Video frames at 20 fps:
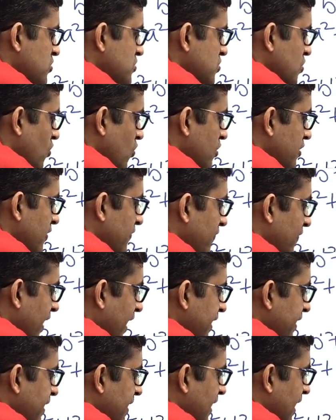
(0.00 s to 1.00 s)
So the
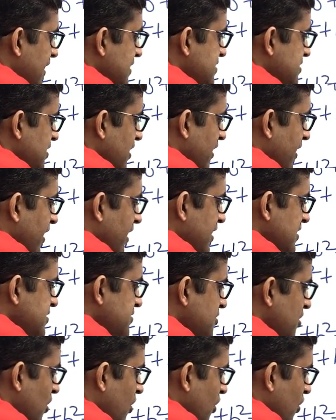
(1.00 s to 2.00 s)
final answer
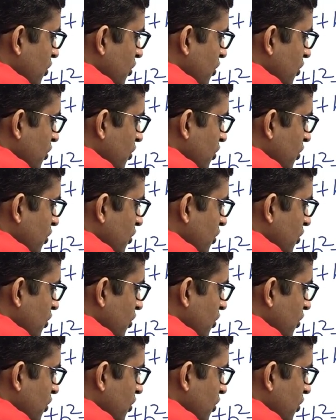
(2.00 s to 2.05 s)
is